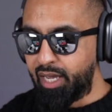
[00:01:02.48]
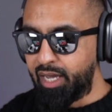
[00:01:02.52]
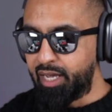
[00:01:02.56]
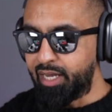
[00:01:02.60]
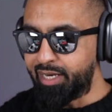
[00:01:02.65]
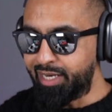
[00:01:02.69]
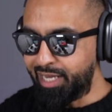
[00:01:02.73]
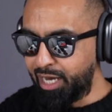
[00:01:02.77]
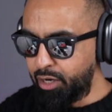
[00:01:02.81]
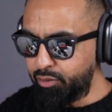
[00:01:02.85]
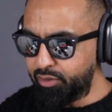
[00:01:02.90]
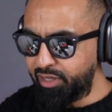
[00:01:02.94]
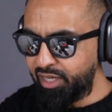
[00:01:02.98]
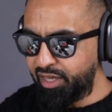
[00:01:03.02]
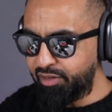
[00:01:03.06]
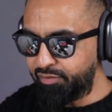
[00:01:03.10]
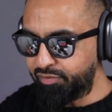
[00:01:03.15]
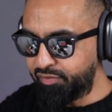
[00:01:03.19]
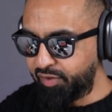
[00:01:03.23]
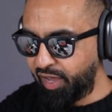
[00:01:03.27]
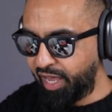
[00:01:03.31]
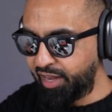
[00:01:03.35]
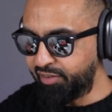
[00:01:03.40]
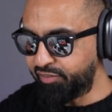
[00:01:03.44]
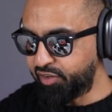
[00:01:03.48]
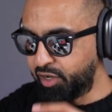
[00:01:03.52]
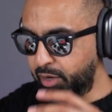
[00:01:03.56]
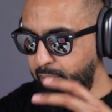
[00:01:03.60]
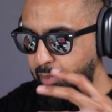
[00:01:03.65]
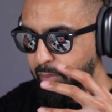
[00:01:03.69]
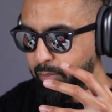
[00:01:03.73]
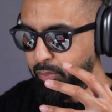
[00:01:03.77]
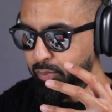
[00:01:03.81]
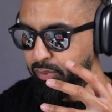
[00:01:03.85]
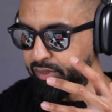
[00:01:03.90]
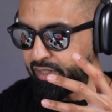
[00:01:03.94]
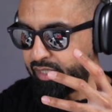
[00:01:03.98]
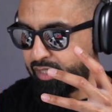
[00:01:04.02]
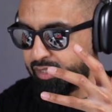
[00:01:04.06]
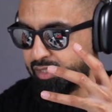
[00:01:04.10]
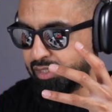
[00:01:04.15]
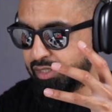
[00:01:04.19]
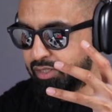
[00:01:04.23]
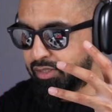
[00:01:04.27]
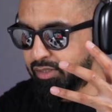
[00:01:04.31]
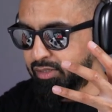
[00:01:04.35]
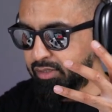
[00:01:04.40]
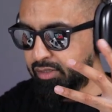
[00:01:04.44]
Now they've kind of come up with
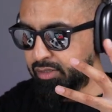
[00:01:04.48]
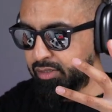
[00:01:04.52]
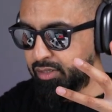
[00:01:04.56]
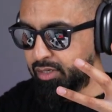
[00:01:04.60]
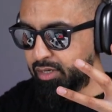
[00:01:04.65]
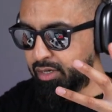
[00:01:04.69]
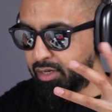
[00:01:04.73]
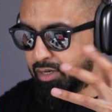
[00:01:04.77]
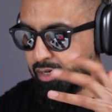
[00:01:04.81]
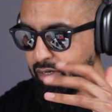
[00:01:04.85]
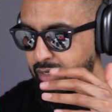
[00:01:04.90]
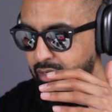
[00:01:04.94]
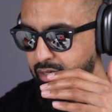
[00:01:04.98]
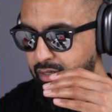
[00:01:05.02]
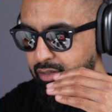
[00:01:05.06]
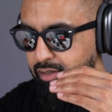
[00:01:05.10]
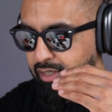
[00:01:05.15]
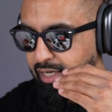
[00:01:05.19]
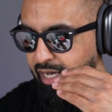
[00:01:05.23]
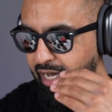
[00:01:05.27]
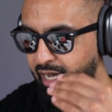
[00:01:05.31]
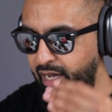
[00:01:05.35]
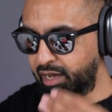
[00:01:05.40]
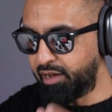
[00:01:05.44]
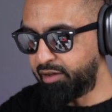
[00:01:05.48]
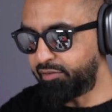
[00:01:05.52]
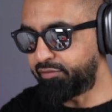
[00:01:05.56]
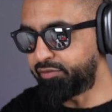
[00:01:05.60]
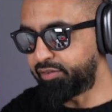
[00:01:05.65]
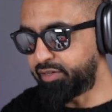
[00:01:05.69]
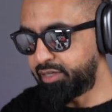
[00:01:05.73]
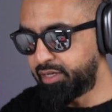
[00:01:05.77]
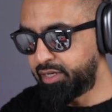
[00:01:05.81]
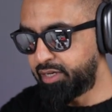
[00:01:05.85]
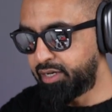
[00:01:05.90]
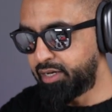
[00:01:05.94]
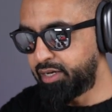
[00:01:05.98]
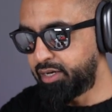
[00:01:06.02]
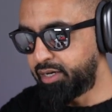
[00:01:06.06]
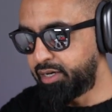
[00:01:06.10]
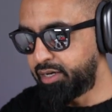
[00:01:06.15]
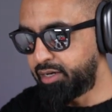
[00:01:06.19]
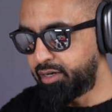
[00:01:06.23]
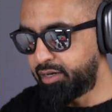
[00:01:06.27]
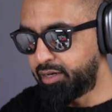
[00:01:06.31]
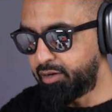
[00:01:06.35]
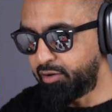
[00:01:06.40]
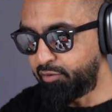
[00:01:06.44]
this curved,
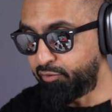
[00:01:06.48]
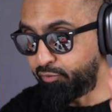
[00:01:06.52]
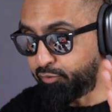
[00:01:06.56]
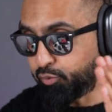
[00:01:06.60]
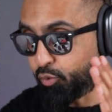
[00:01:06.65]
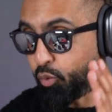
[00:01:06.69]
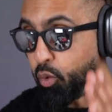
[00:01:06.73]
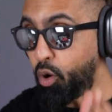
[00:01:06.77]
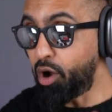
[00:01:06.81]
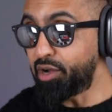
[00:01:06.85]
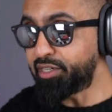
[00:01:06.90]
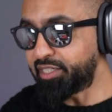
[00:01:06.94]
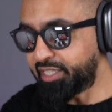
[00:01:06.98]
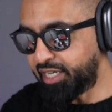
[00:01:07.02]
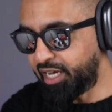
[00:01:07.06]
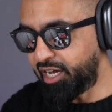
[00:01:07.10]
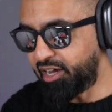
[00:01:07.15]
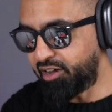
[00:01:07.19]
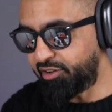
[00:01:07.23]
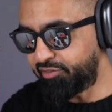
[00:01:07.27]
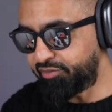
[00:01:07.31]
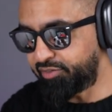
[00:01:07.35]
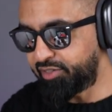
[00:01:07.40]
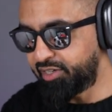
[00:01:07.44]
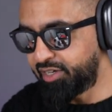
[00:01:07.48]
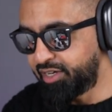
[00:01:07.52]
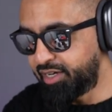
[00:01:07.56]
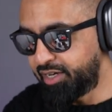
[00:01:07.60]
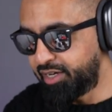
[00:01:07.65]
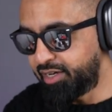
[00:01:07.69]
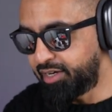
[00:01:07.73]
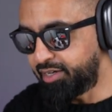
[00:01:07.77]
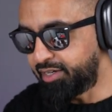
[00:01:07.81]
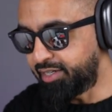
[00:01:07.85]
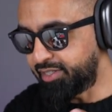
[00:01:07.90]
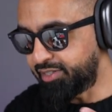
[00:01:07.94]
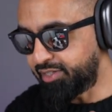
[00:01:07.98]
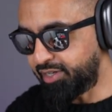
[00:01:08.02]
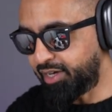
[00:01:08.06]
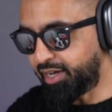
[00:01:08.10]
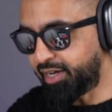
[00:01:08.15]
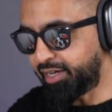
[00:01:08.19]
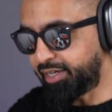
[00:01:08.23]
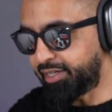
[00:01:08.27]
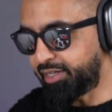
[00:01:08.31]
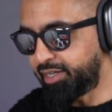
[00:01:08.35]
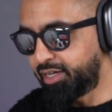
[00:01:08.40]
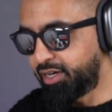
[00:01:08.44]
quad curved
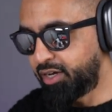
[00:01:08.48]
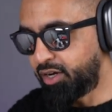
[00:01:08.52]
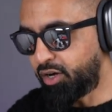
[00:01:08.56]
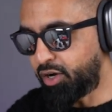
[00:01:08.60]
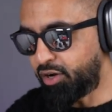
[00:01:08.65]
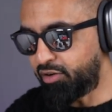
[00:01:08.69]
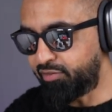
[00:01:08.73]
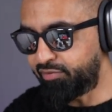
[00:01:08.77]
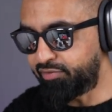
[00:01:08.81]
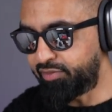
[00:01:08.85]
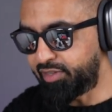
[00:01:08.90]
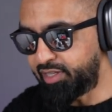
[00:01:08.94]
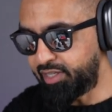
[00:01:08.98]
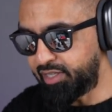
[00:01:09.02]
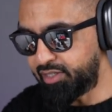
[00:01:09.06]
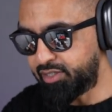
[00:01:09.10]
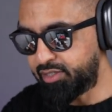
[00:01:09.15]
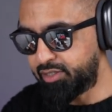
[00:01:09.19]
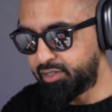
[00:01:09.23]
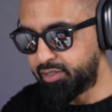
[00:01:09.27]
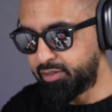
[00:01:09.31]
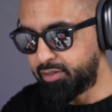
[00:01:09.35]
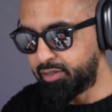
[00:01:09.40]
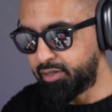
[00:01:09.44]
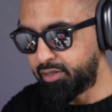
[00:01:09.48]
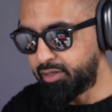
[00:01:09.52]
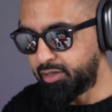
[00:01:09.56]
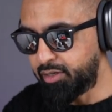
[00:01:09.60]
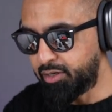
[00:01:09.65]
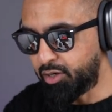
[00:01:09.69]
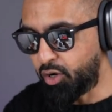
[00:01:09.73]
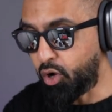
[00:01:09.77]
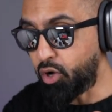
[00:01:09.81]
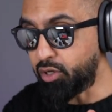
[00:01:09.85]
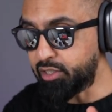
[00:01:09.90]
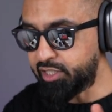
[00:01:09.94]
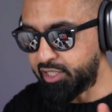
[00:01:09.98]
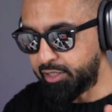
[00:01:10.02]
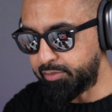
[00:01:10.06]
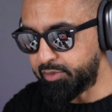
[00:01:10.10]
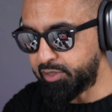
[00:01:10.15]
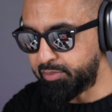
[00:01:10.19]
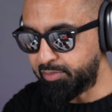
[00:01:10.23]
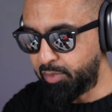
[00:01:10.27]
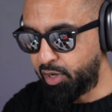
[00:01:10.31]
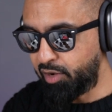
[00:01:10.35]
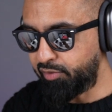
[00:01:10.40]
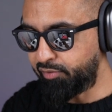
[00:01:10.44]
design of this
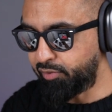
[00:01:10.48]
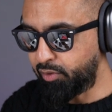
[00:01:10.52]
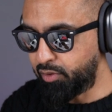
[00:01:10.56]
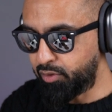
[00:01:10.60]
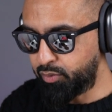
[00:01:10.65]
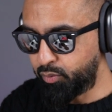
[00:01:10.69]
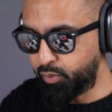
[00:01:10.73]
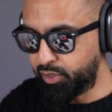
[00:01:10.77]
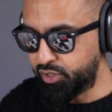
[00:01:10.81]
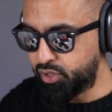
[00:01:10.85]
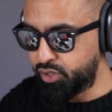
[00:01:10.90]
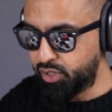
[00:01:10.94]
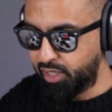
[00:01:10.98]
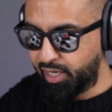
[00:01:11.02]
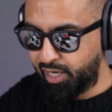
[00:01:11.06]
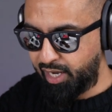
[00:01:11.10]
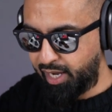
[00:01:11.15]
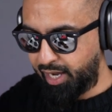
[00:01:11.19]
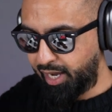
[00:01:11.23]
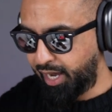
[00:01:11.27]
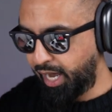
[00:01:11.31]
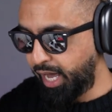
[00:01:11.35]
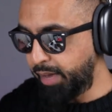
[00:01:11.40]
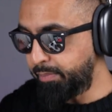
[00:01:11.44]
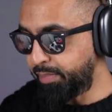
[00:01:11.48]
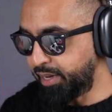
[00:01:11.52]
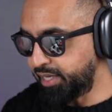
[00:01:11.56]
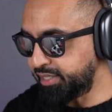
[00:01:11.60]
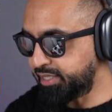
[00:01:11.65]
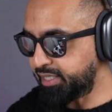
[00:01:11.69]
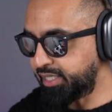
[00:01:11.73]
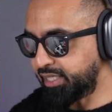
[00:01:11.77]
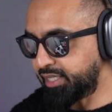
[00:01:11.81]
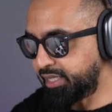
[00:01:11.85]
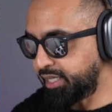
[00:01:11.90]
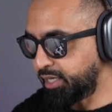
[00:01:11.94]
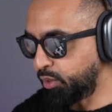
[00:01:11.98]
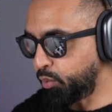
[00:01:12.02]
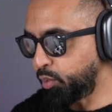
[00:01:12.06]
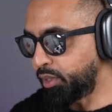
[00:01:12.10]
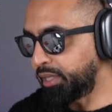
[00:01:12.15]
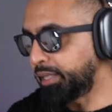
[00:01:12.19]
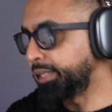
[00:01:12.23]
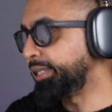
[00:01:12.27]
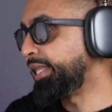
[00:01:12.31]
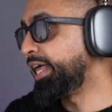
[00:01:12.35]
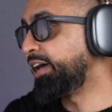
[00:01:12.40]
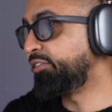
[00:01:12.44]
concept smartphone, which I personally think will
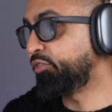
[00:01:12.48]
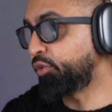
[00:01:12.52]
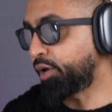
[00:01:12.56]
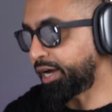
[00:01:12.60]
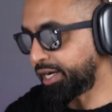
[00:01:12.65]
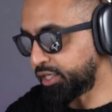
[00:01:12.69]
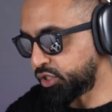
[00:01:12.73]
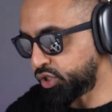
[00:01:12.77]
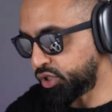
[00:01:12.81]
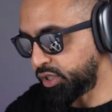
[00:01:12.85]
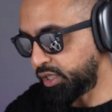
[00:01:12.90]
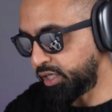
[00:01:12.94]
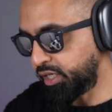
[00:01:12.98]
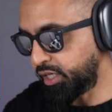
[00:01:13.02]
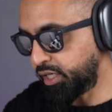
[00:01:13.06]
never actually